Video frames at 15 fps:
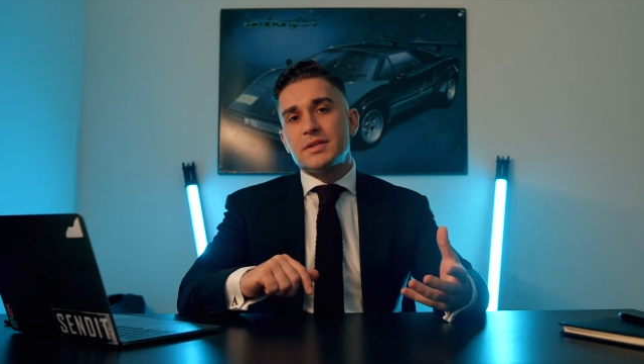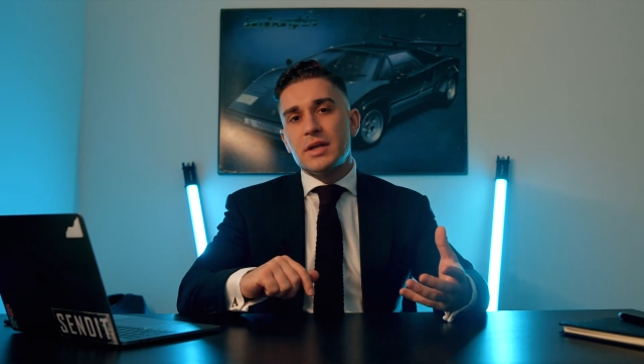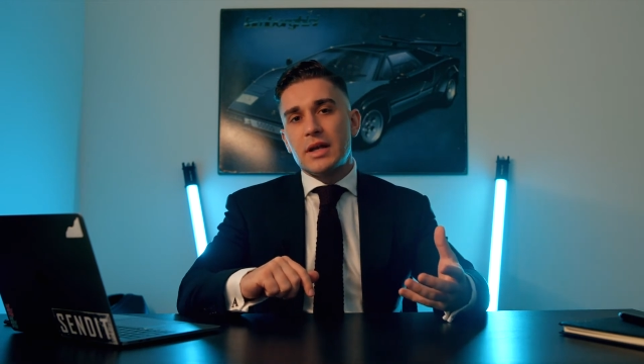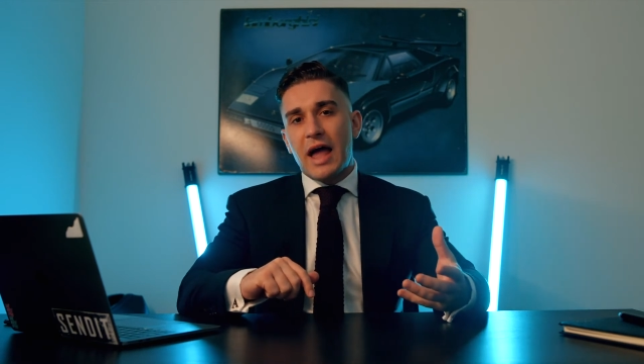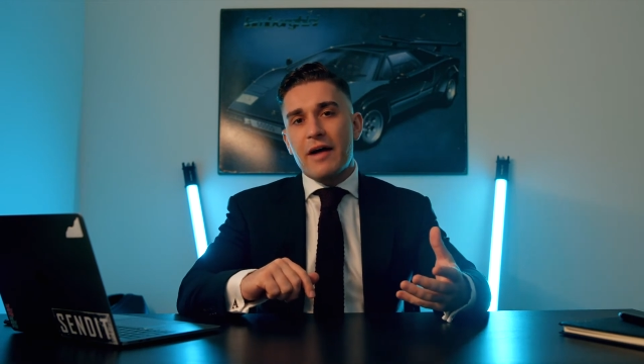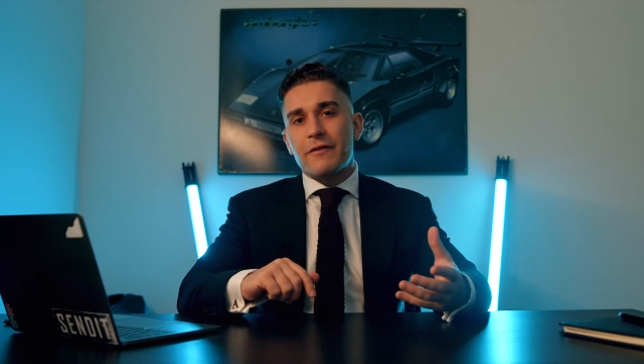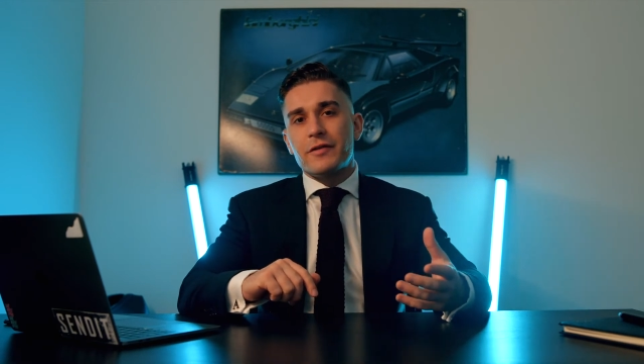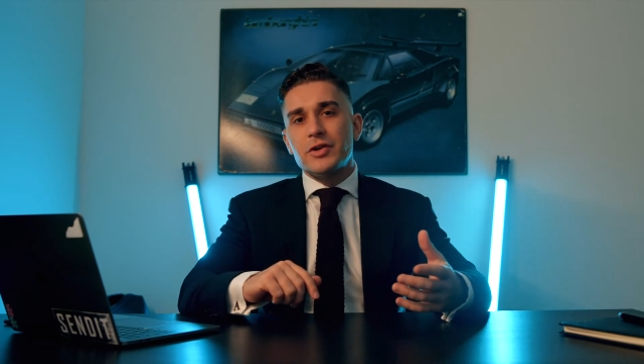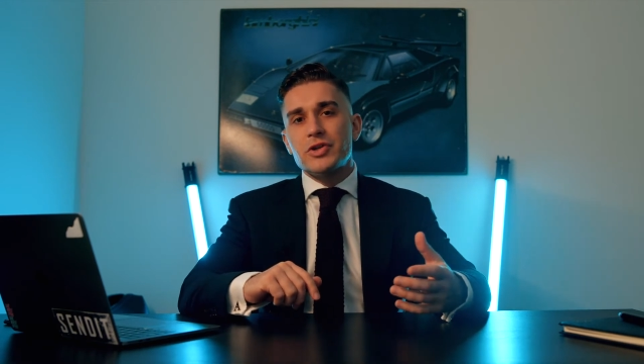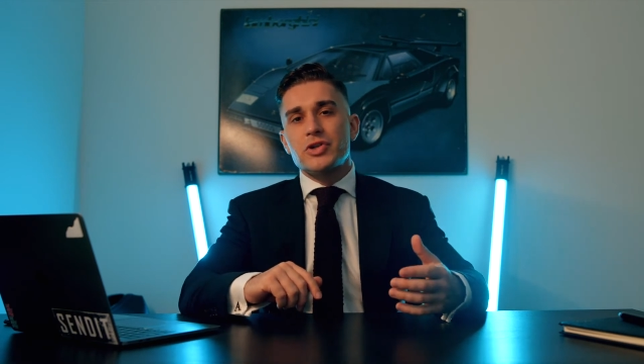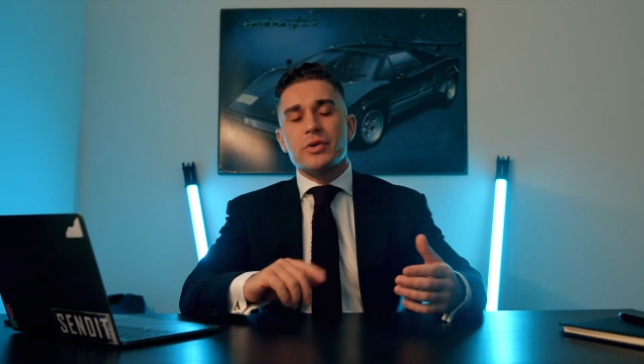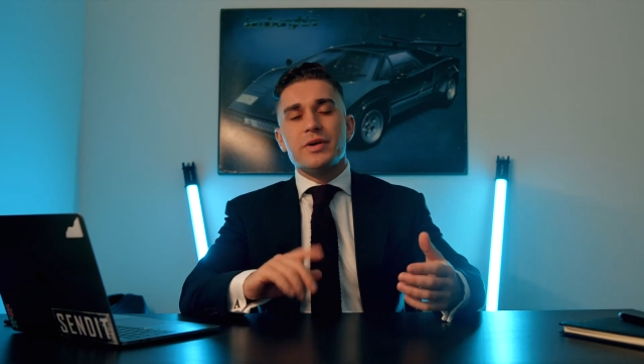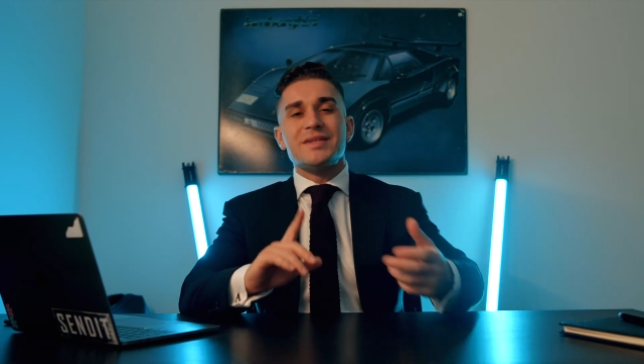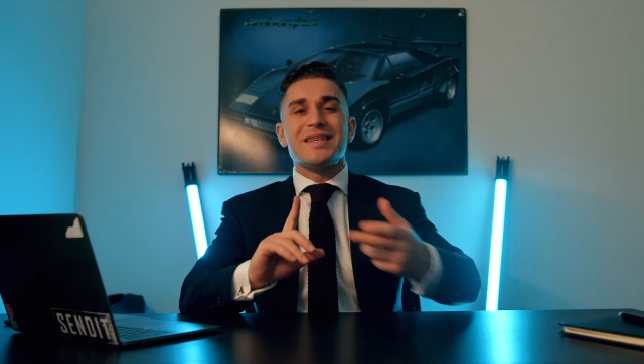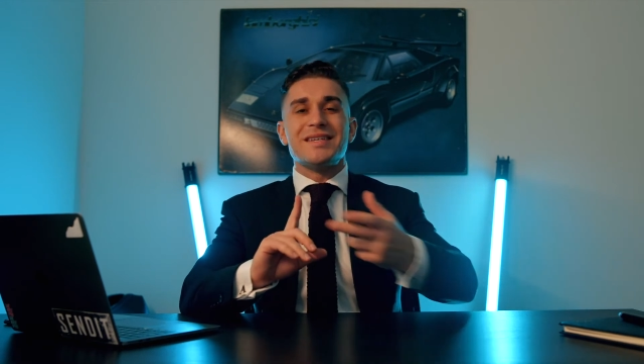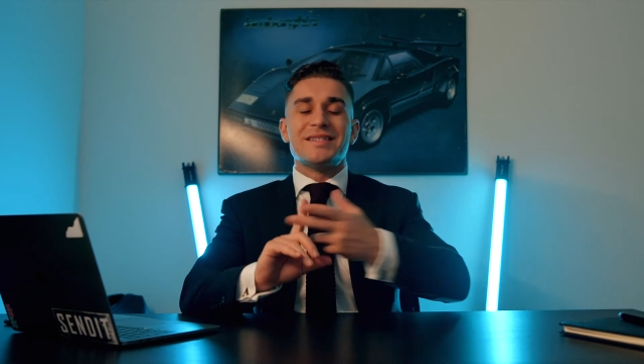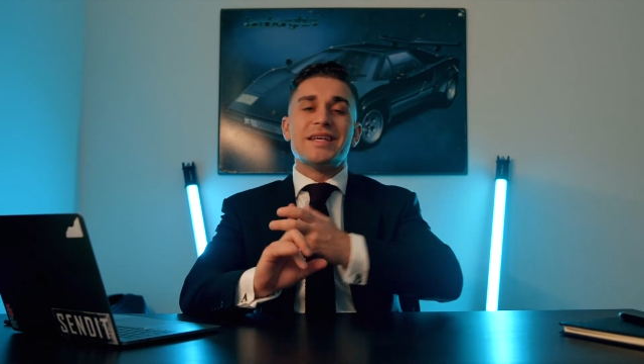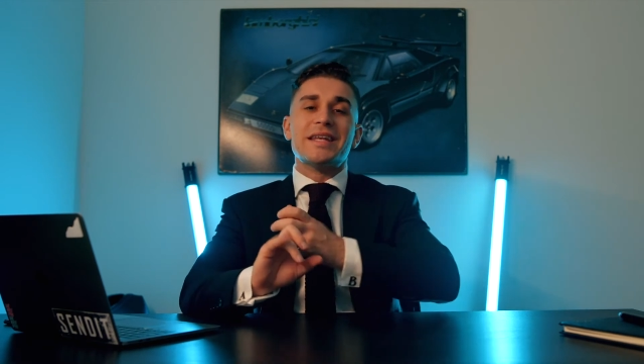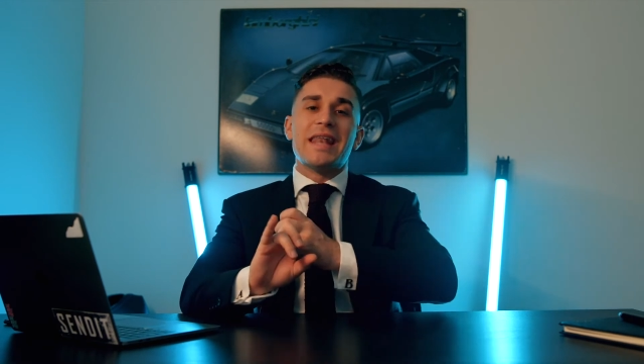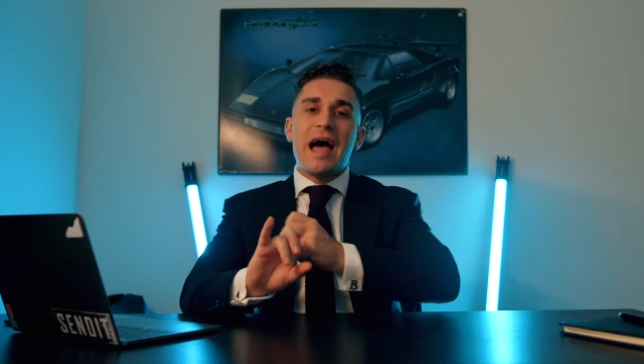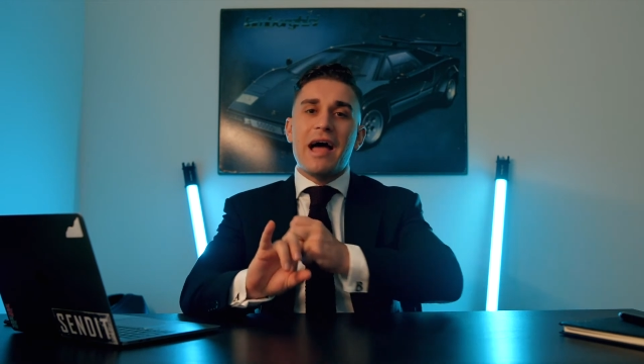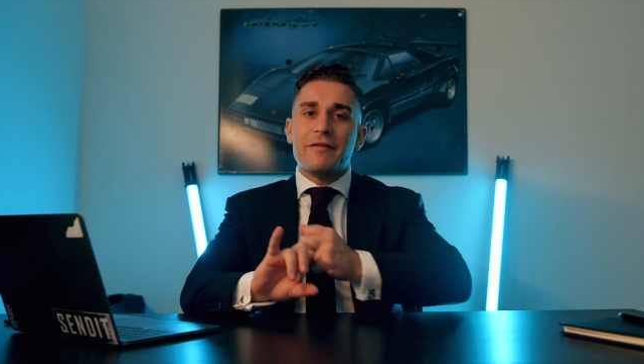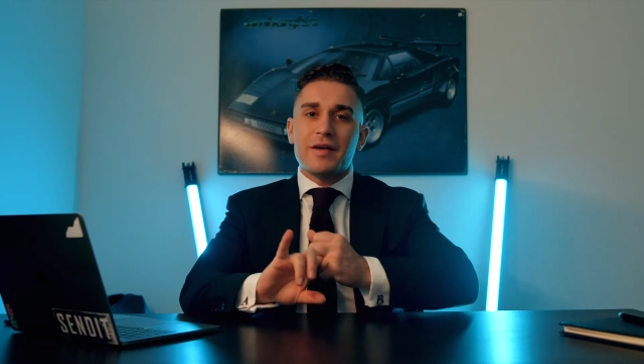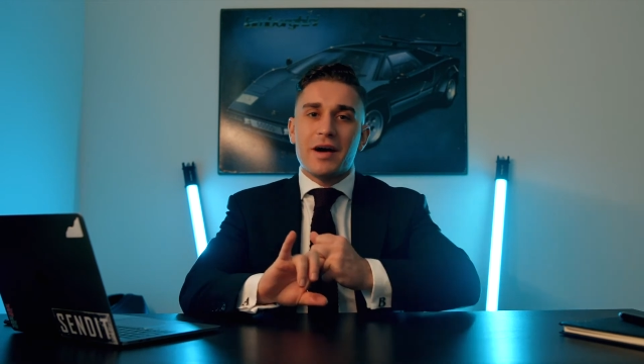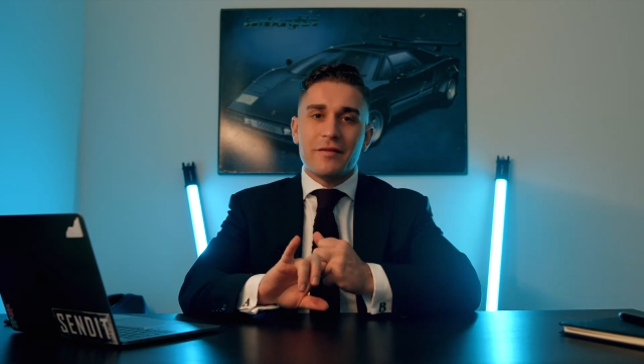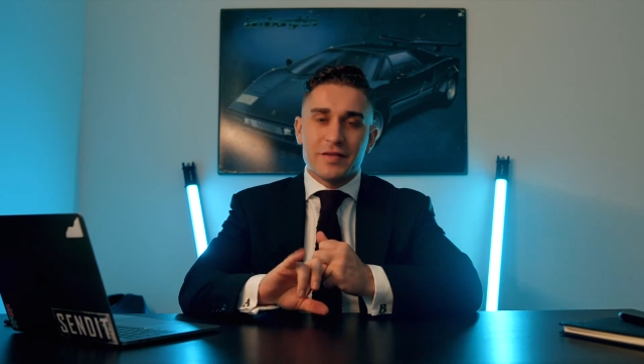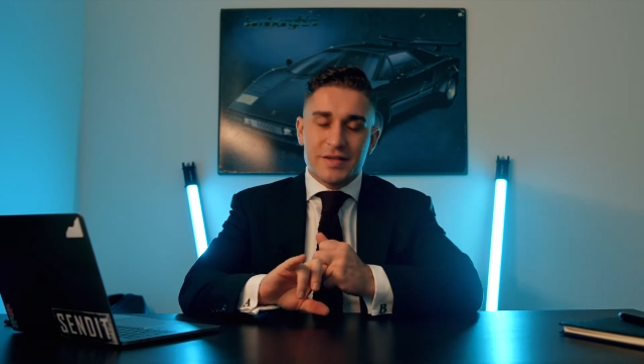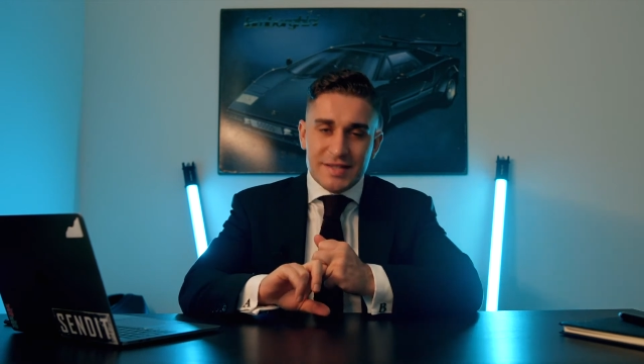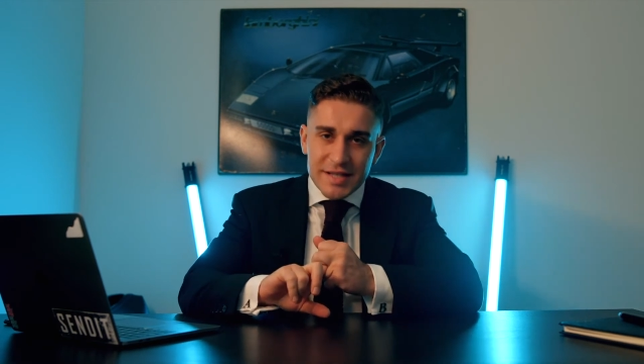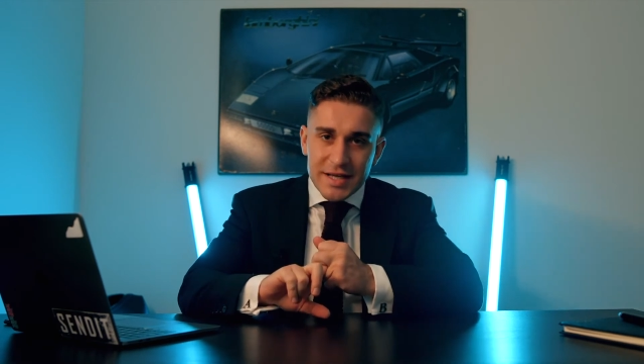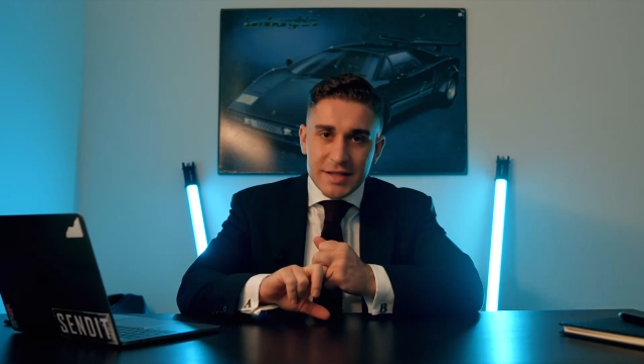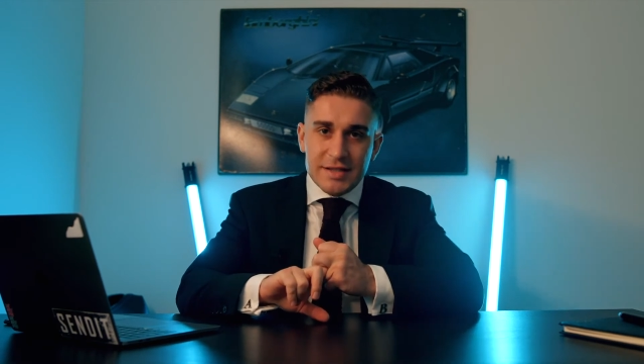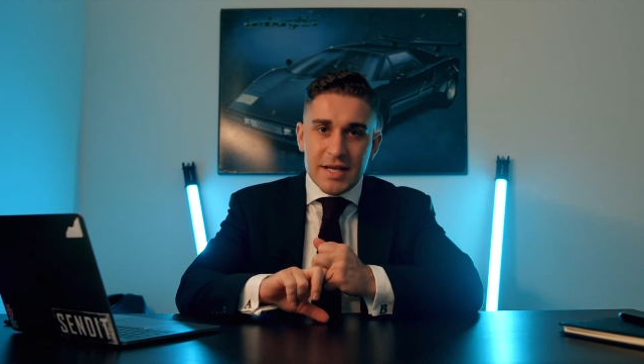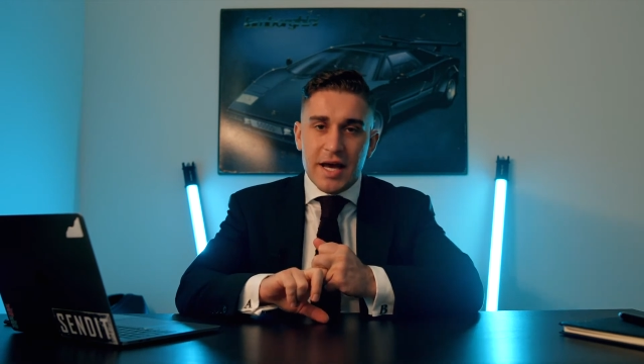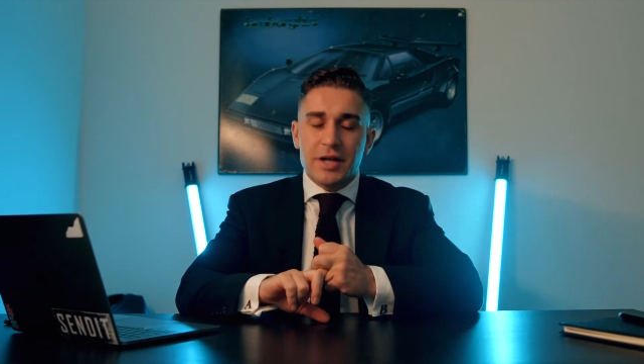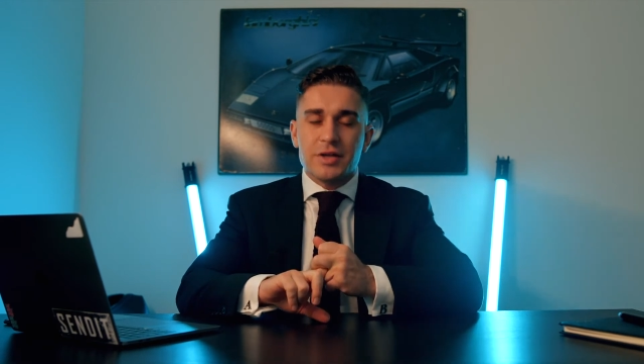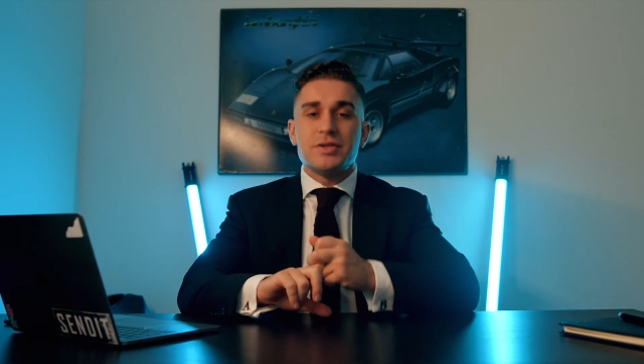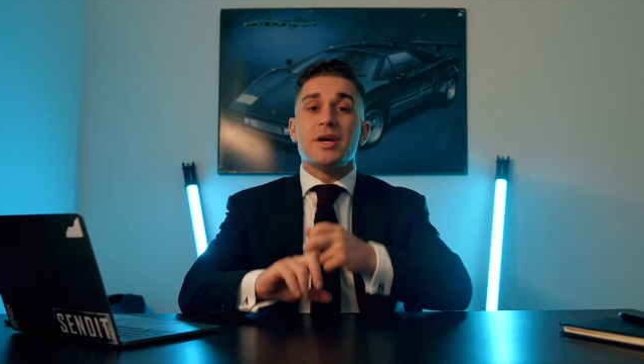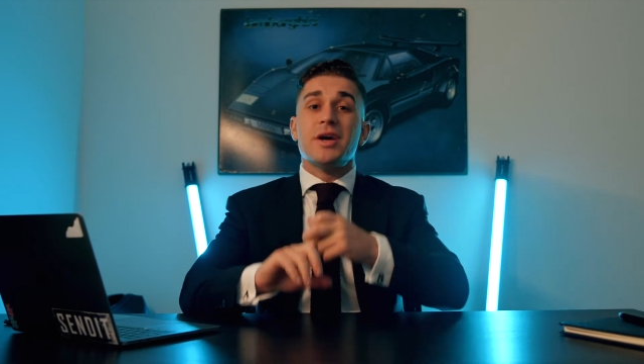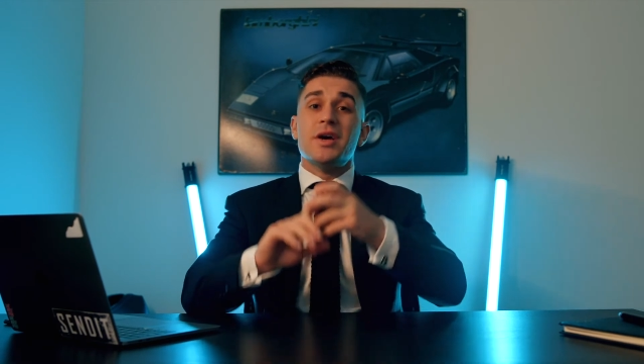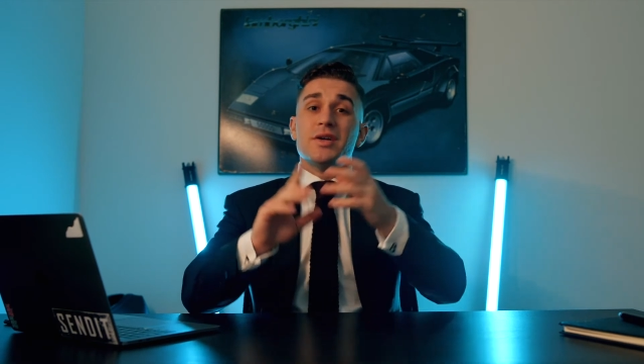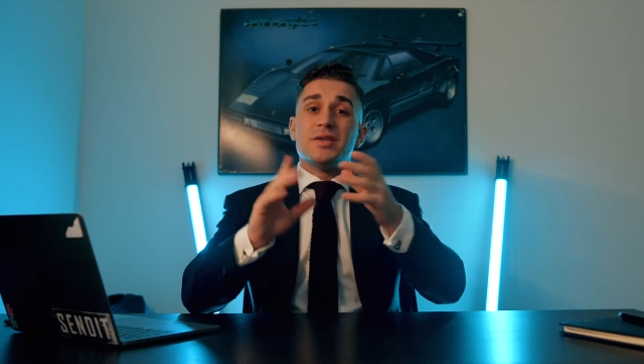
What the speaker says: to life insurance is a life cover seize age.